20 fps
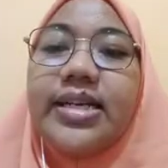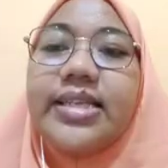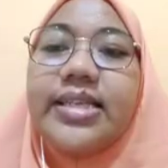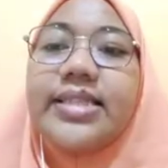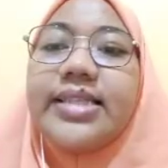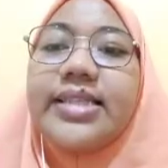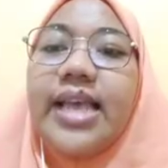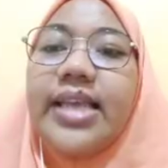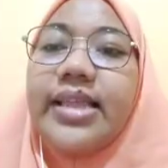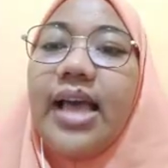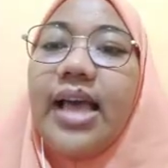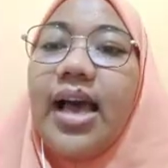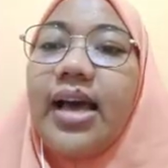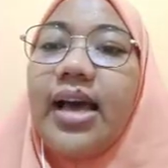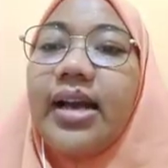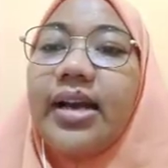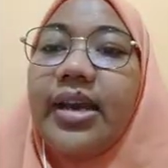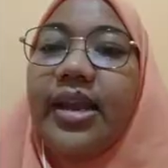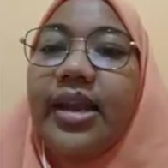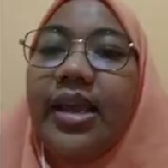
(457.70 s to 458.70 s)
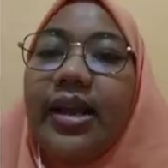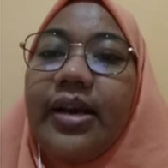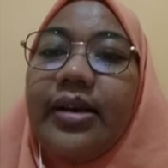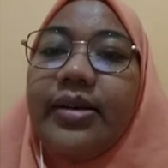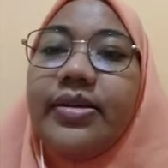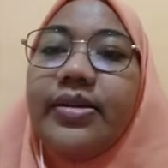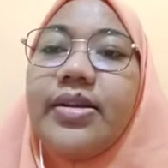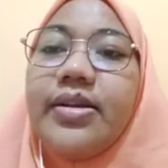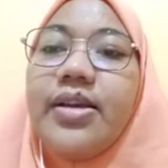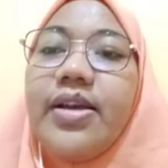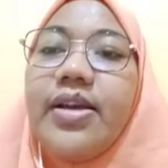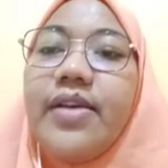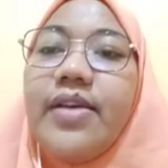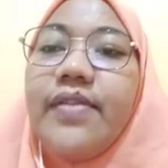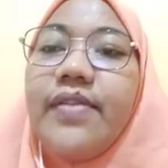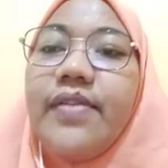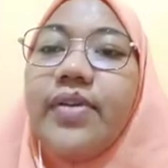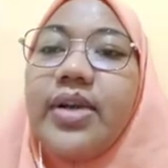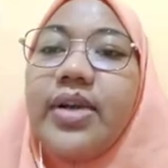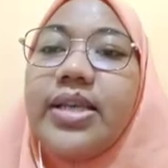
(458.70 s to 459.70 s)
side are there.
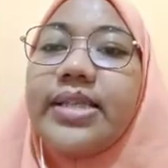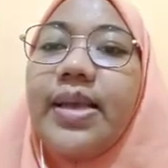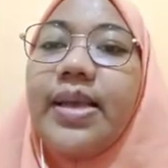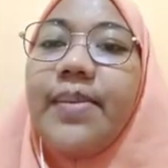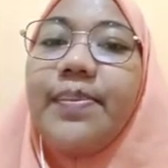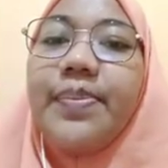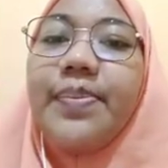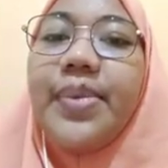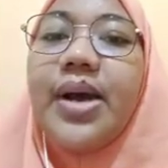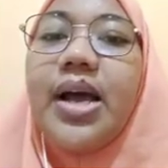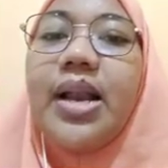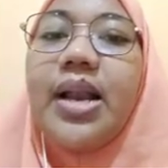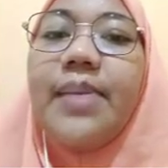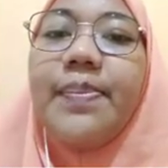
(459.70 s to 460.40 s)
For example,